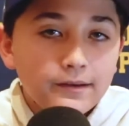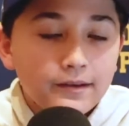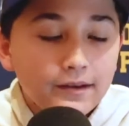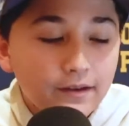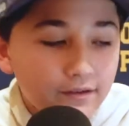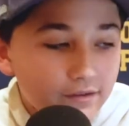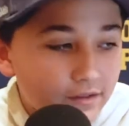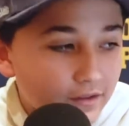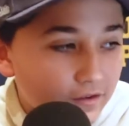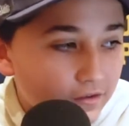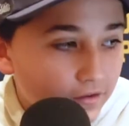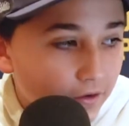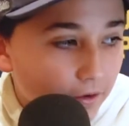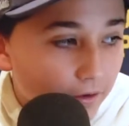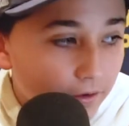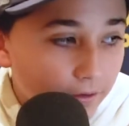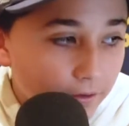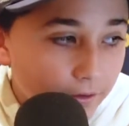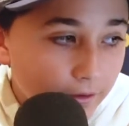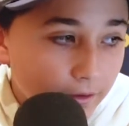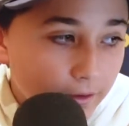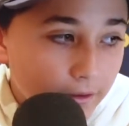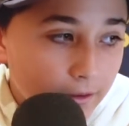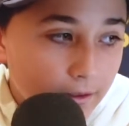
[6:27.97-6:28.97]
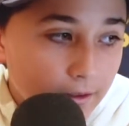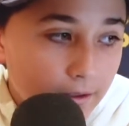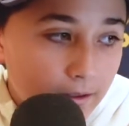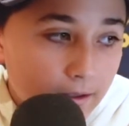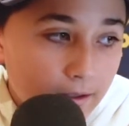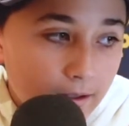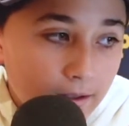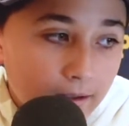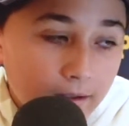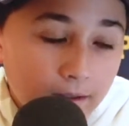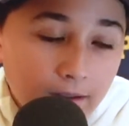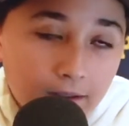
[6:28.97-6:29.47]
is the starter.
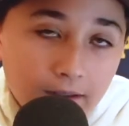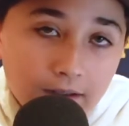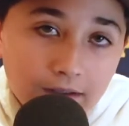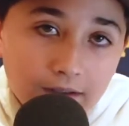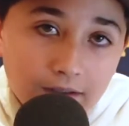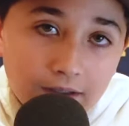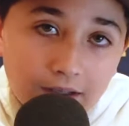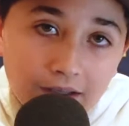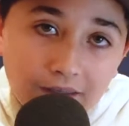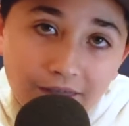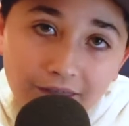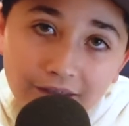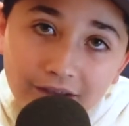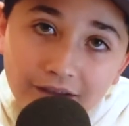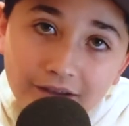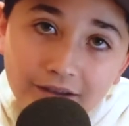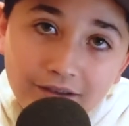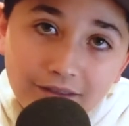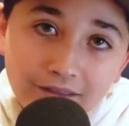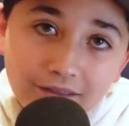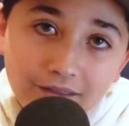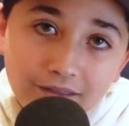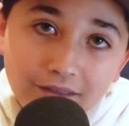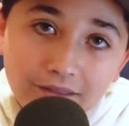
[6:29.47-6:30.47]
I think